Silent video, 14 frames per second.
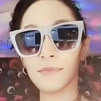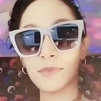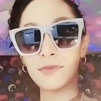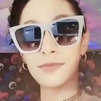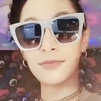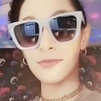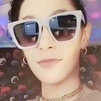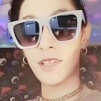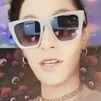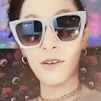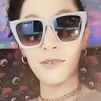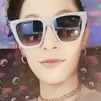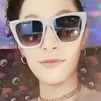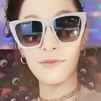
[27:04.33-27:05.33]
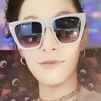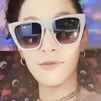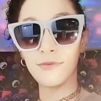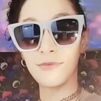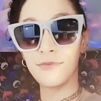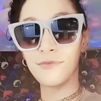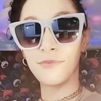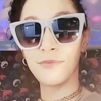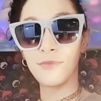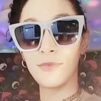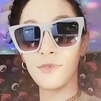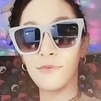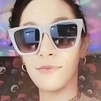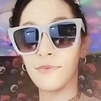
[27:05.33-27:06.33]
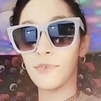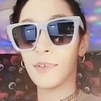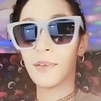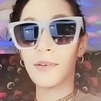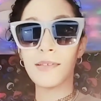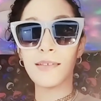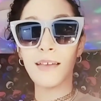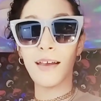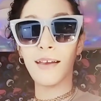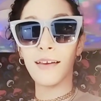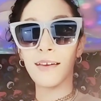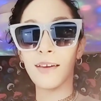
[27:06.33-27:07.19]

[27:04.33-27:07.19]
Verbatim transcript: you know, the uh,